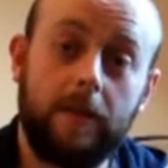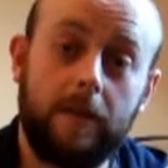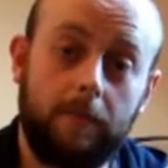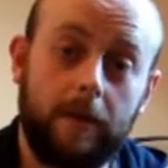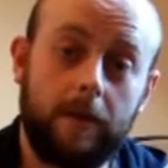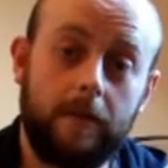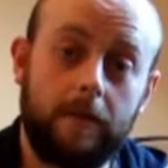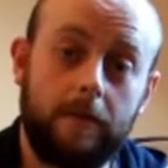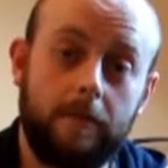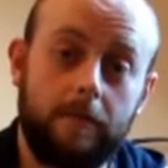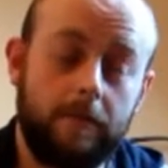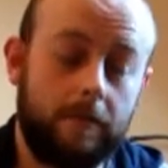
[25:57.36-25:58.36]
there we
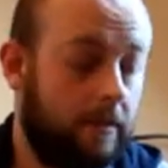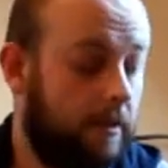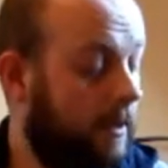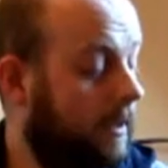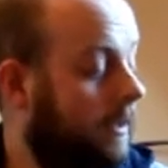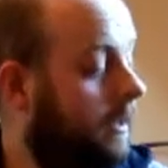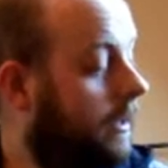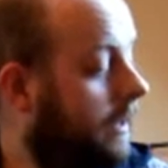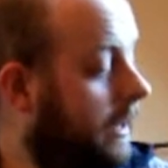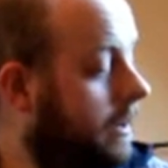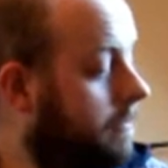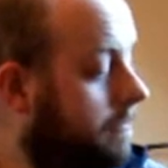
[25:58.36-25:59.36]

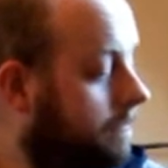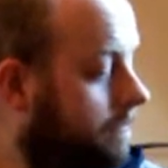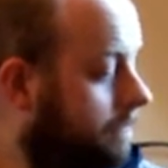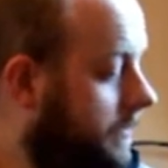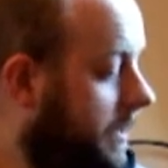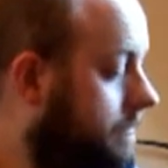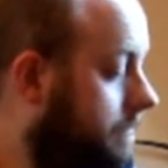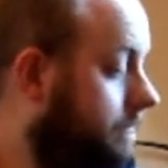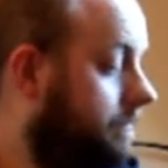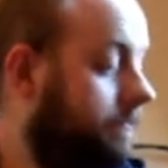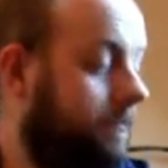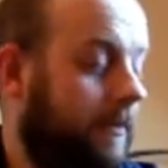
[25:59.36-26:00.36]
are. Yep,
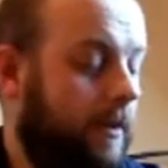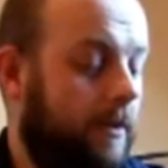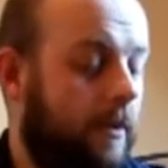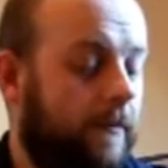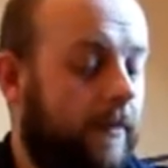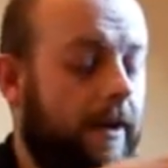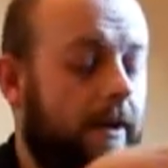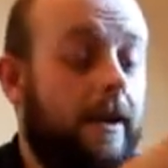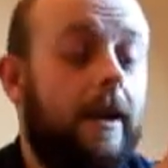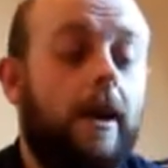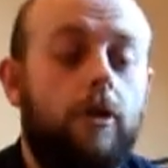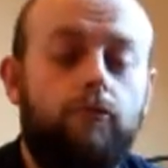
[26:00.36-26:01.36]
good figure.
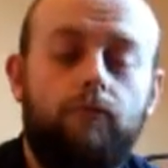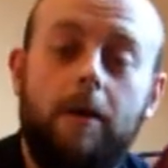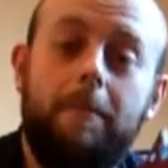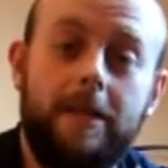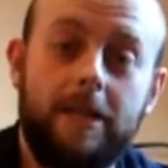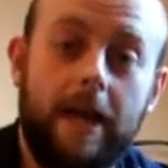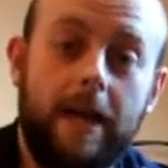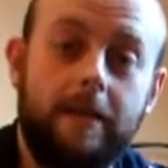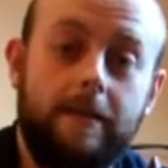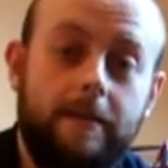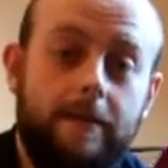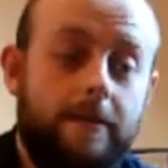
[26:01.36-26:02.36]
Rubbish
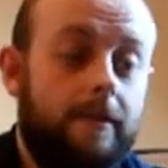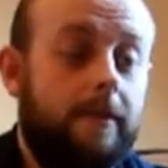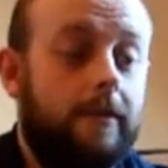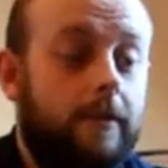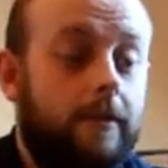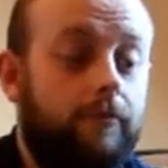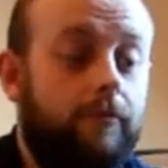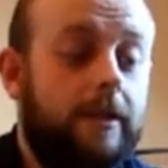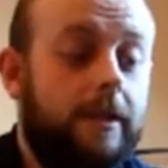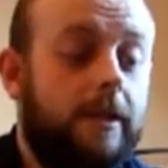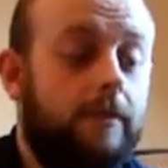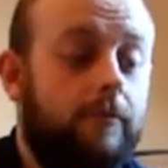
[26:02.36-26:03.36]
hands.
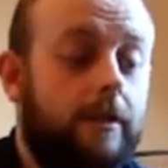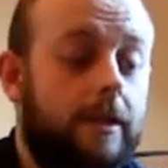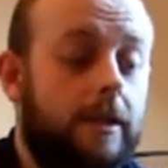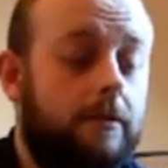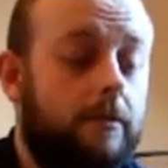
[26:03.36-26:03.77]
Really, really